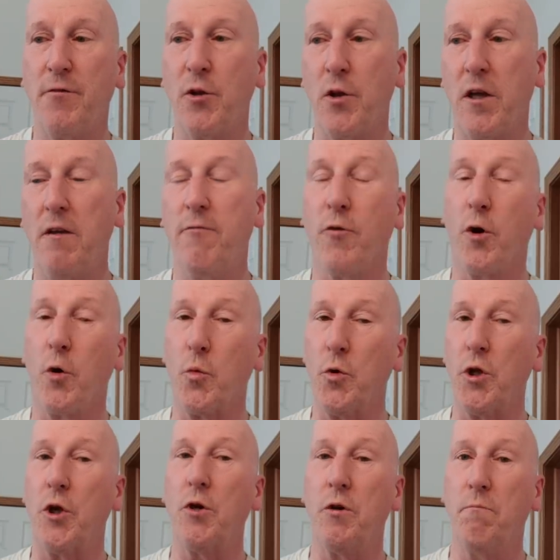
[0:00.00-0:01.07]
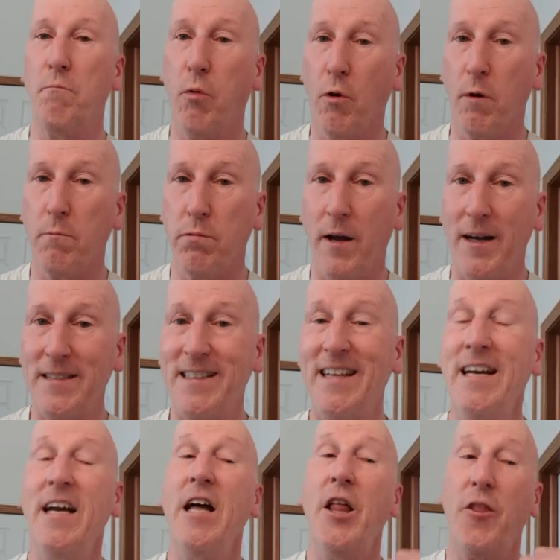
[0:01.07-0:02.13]
If you're looking for a really good boar brush,
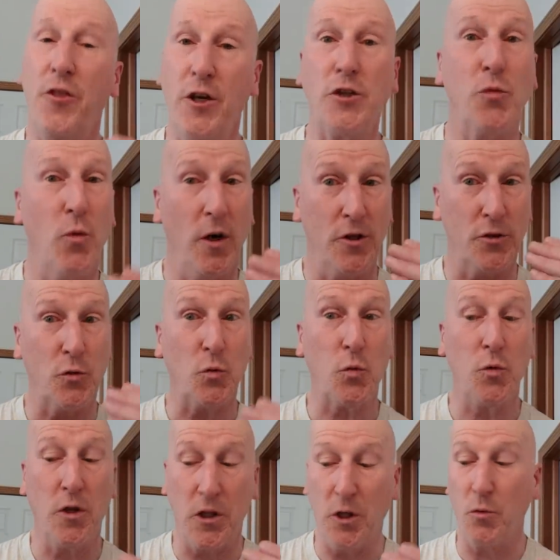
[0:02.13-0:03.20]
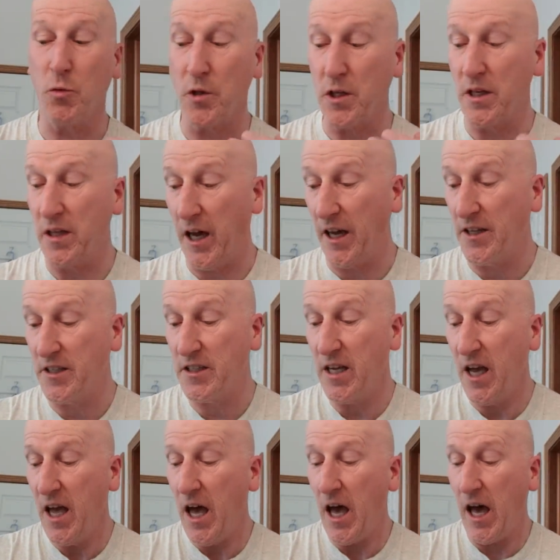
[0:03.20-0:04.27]
this one's really, really
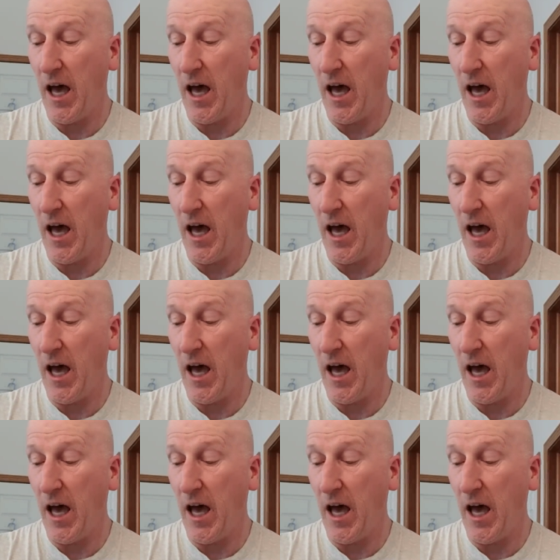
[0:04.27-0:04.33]
nice.